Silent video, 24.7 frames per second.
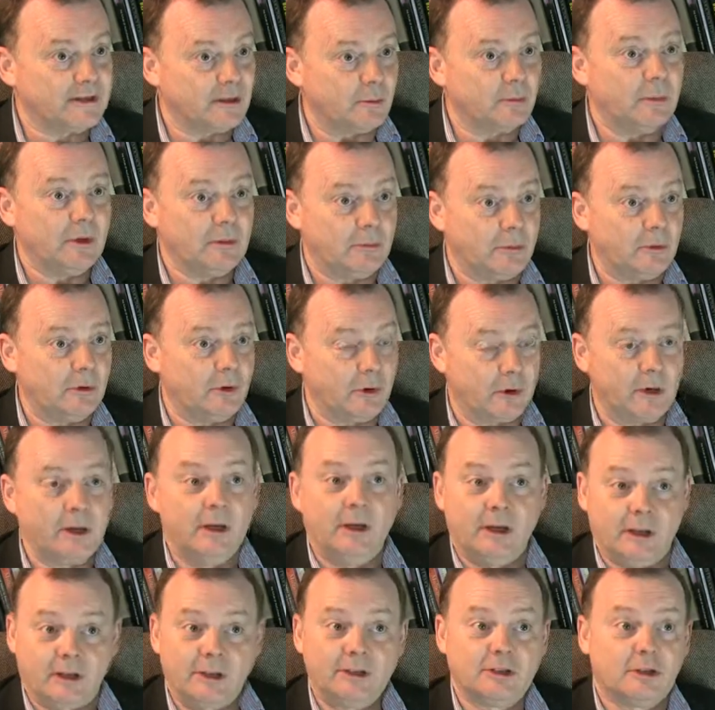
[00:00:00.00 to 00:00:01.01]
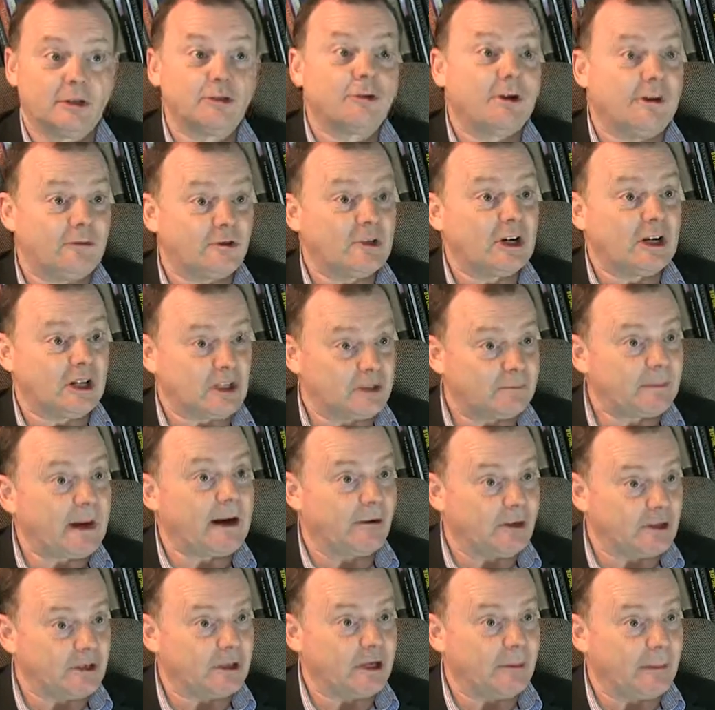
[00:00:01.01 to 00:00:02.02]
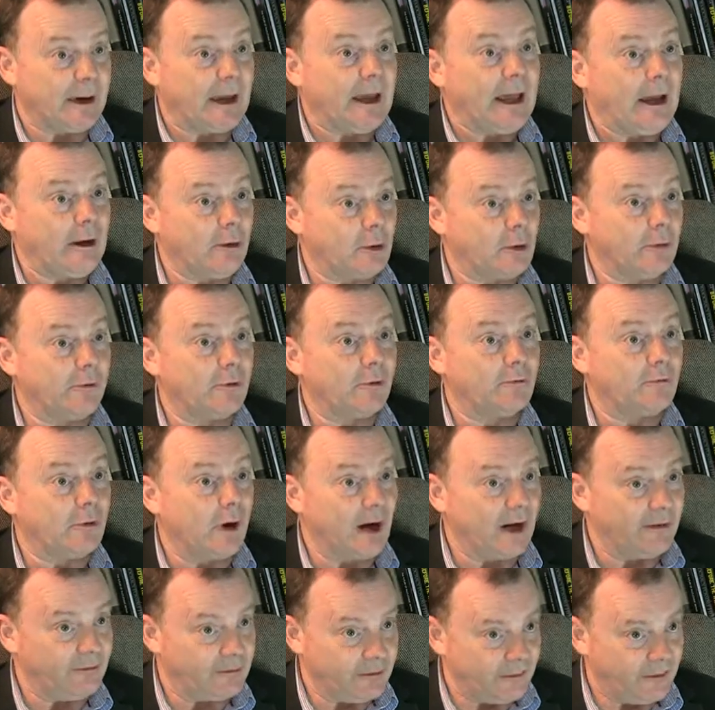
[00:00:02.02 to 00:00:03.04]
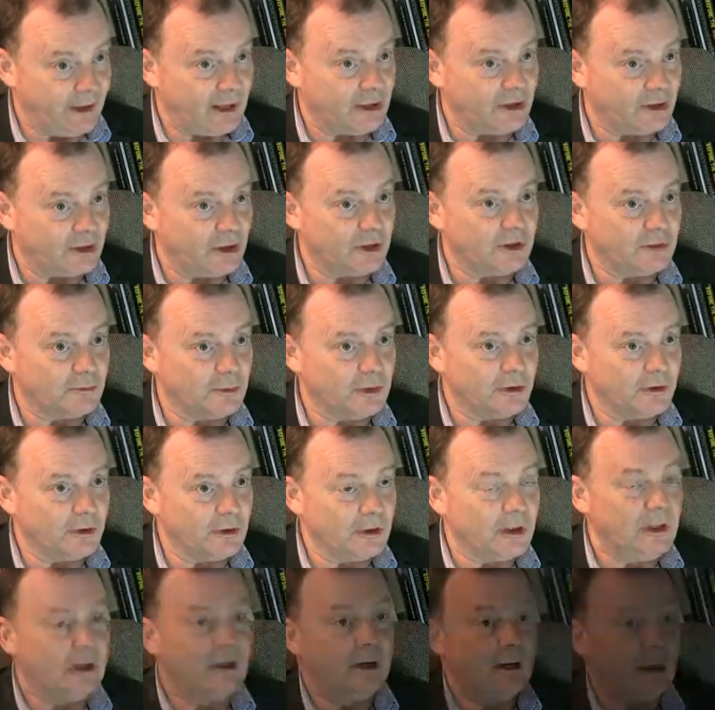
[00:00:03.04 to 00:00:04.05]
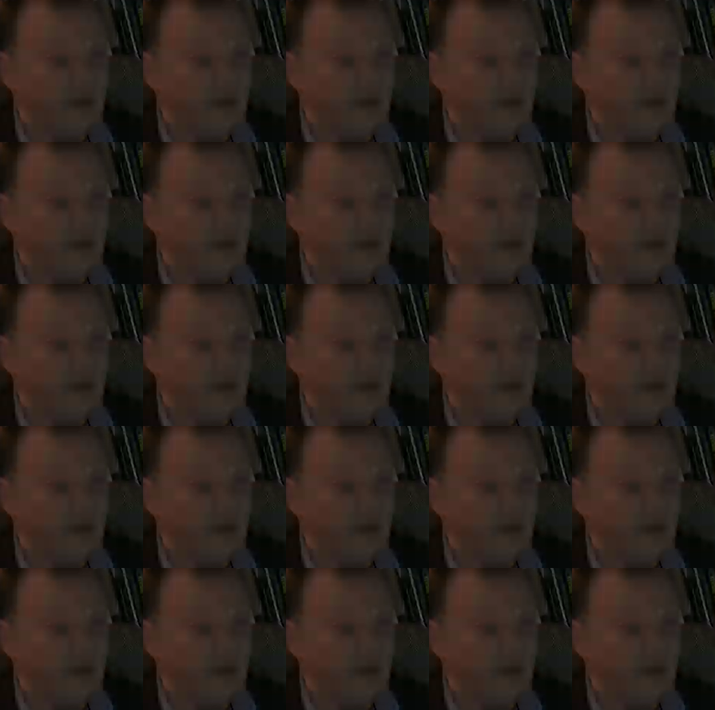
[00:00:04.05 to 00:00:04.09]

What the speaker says: So people can, there's a degree of transparency about how you've arrived at that judgment. Mm.